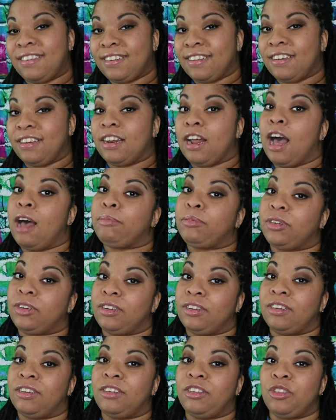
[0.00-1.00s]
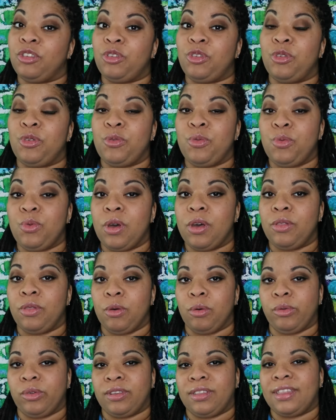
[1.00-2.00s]
is a good option to do
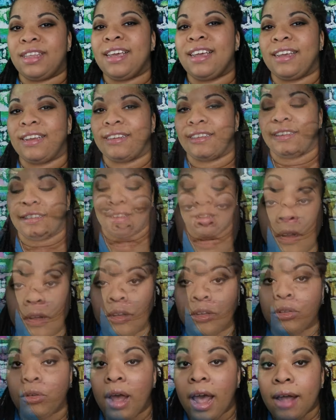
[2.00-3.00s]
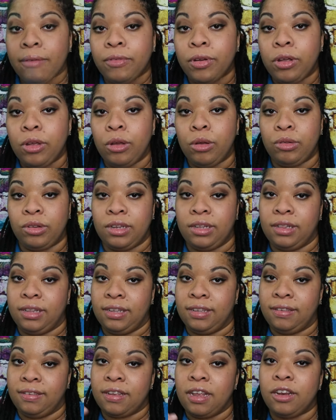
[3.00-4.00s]
those things. So after using the
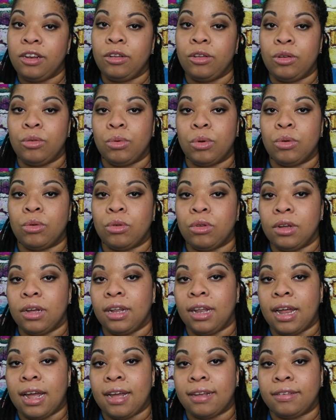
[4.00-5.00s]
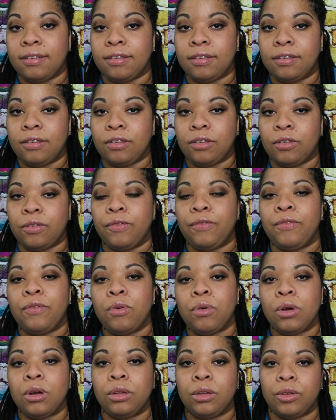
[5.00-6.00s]
Senluo glasses
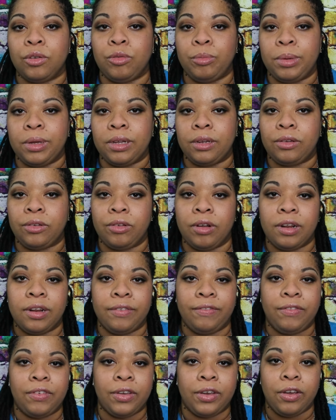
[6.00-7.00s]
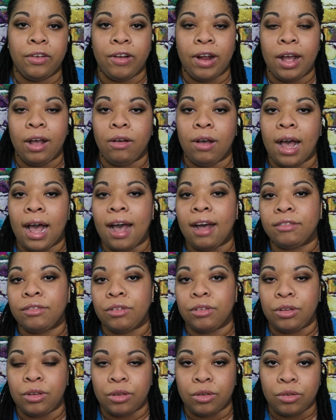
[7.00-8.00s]
for a little bit, trying to figure out how
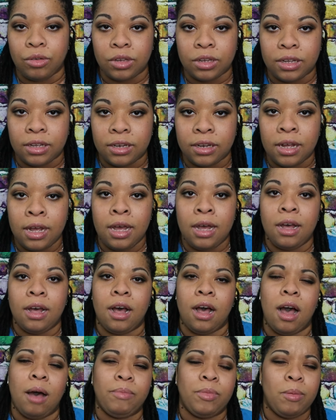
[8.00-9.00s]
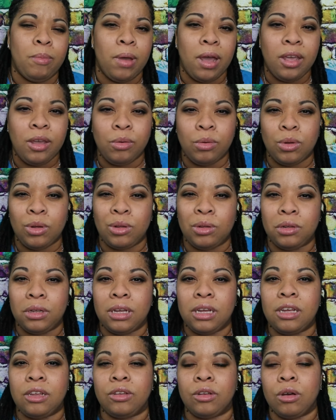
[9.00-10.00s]
to use it, um, the
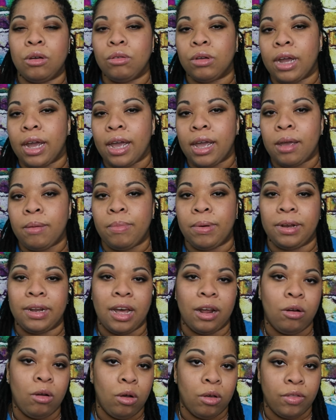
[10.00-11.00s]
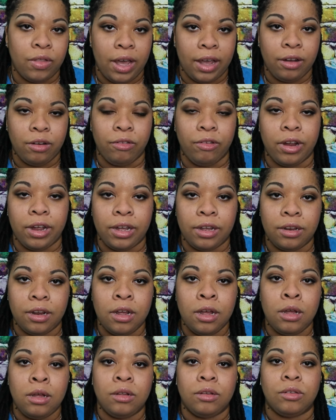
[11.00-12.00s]
manual is okay, but not all that great.
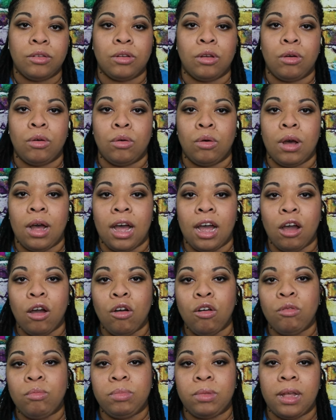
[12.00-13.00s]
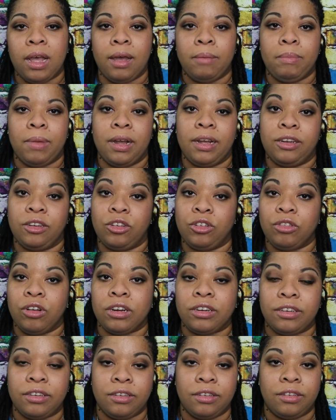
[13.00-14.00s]
So I hope that my
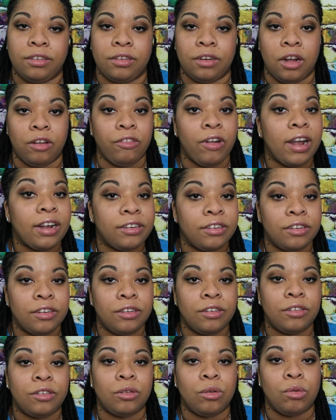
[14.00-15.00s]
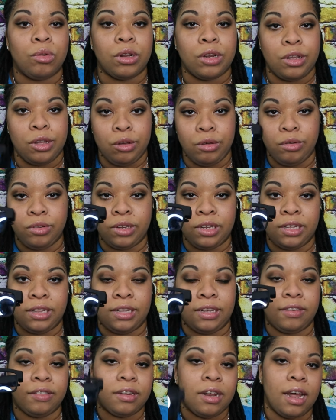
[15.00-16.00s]
instructions and directions on using
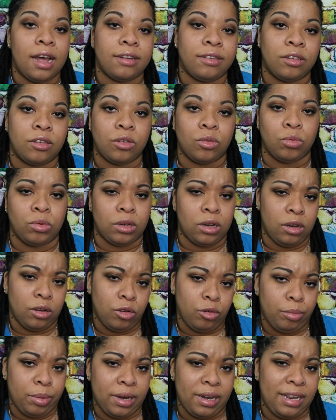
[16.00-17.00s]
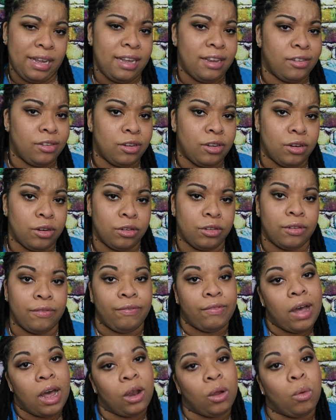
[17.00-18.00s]
these glasses was a little bit easier to
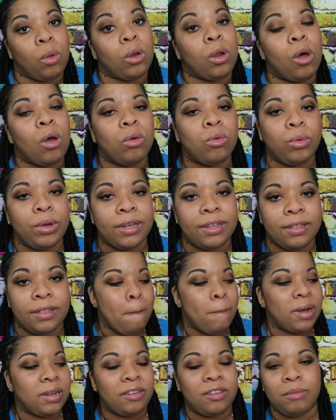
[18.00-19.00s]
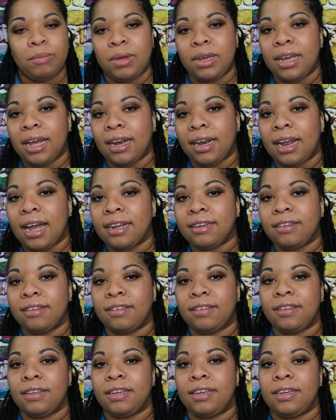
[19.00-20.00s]
follow along with. But to me, I'd like to
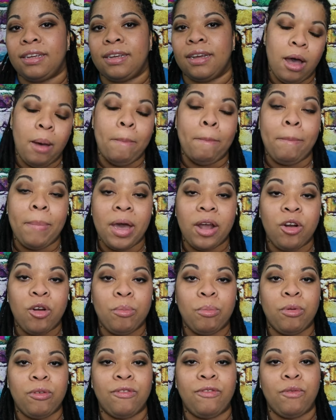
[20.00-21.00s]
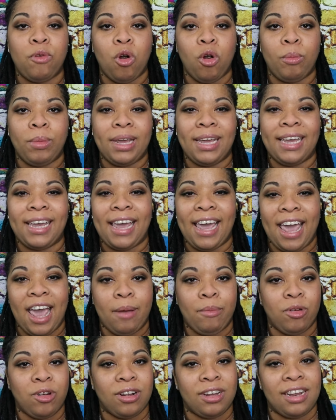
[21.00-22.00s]
see a better performing
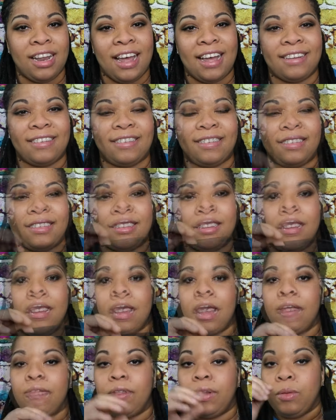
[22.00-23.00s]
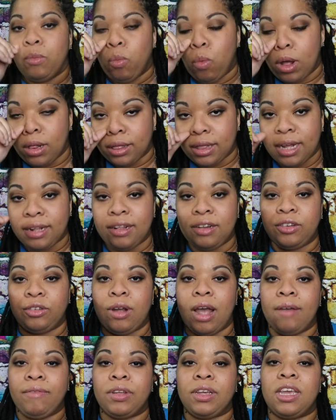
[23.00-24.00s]
camera glasses. And then one thing that you
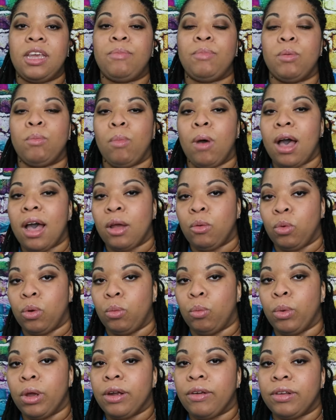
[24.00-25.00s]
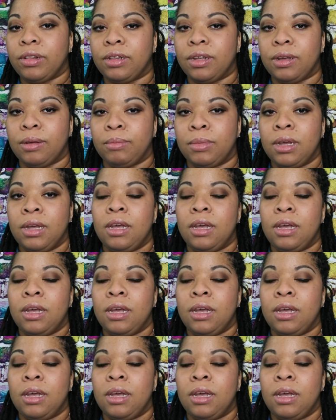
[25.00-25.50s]
have to keep in mind when wearing them,